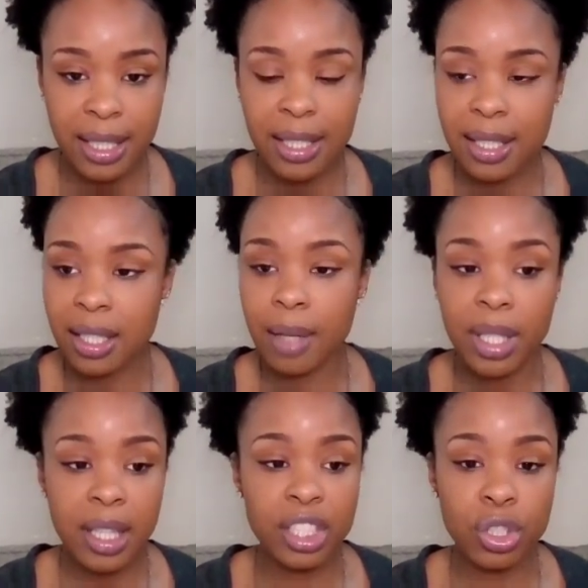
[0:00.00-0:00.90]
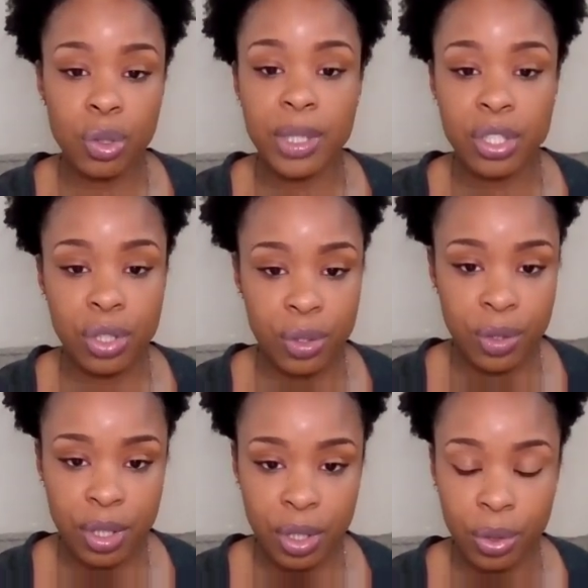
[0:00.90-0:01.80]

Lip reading: This is something that you must choose to